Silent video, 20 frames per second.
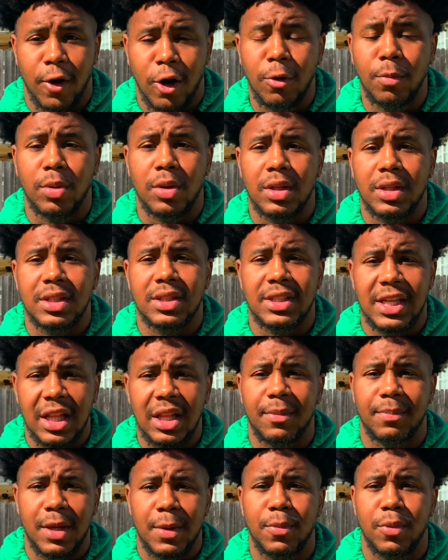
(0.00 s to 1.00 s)
verbally
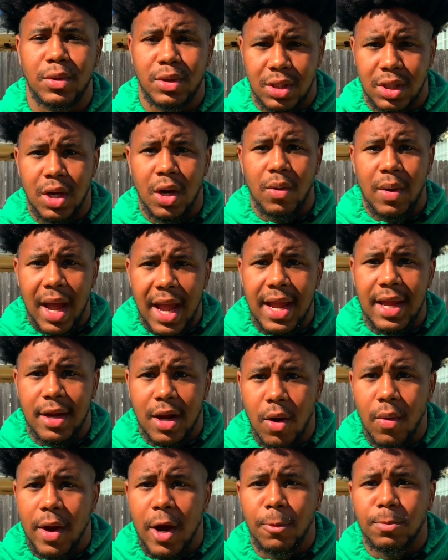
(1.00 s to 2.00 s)
telling people to go, hey,
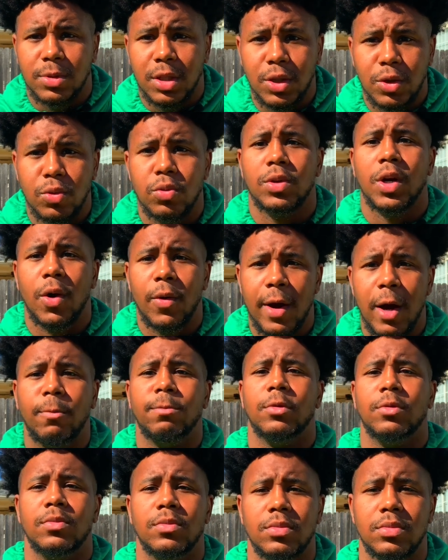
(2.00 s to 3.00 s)
go help the dude. Go
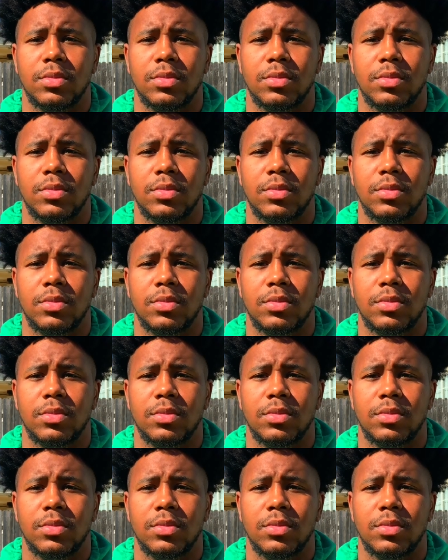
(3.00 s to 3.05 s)
help him.